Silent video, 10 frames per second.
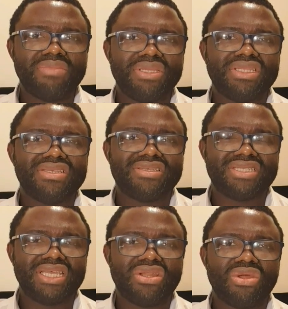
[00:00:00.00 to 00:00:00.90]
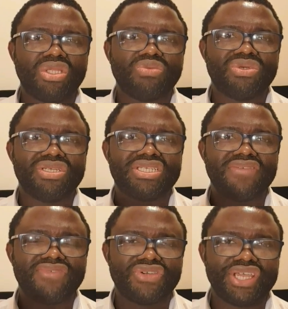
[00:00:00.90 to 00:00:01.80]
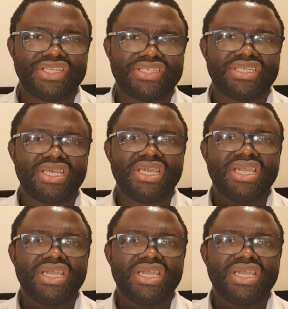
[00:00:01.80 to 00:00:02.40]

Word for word: me this day, Lord, will receive grace